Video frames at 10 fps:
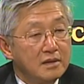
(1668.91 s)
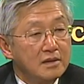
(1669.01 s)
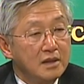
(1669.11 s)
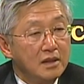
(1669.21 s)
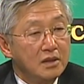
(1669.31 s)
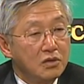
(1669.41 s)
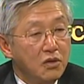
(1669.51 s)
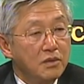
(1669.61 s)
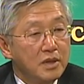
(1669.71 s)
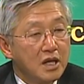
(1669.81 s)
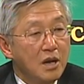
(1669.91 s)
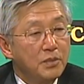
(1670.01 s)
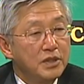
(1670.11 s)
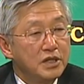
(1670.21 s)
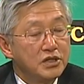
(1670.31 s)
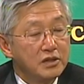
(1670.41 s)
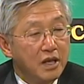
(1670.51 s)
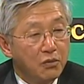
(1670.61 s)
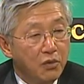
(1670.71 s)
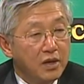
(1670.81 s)
the tournament competition
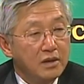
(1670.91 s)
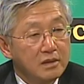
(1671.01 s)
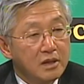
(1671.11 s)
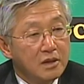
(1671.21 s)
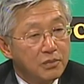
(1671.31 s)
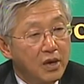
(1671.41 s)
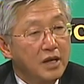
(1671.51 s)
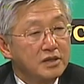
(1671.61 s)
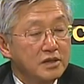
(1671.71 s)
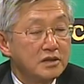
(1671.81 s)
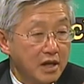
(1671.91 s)
and win prizes.